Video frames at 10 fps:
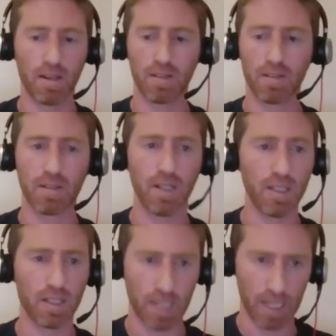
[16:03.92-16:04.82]

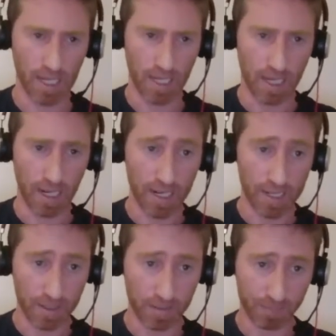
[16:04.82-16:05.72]
Great,
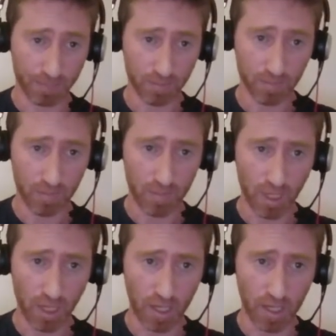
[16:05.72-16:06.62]
and
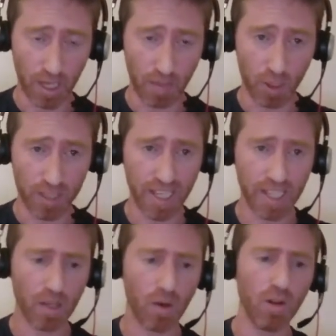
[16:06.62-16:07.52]
I'm going to
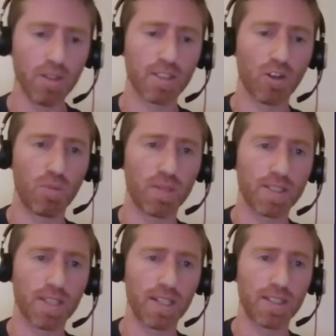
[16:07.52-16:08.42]
take all the scope
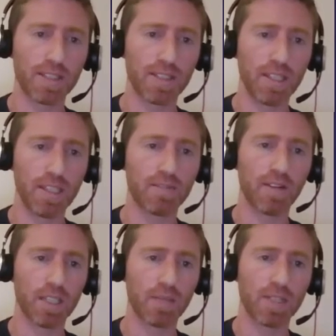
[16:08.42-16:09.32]
inside this if
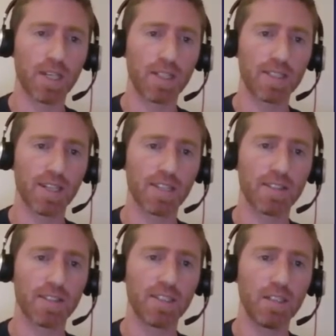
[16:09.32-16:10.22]
item sell-in is less
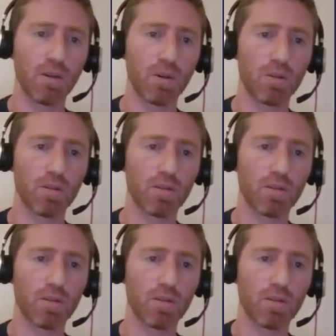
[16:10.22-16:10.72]
than 0,